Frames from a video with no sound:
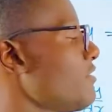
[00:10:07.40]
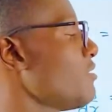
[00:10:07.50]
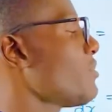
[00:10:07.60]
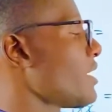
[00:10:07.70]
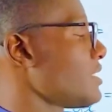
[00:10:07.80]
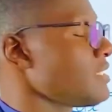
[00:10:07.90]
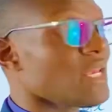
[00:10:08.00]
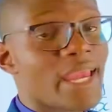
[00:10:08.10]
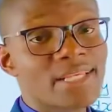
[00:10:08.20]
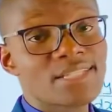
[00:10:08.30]
by
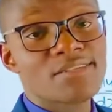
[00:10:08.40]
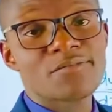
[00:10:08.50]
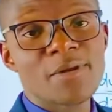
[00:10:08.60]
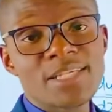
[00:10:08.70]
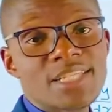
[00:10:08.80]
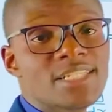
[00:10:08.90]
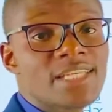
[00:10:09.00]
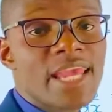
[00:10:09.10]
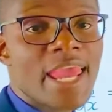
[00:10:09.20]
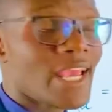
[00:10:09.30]
dx. Differentiating
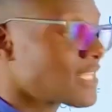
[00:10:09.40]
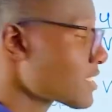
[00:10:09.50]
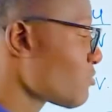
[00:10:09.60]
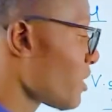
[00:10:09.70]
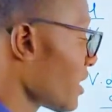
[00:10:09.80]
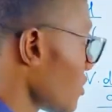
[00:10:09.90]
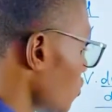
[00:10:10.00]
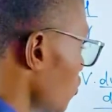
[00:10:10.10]
x minus 2,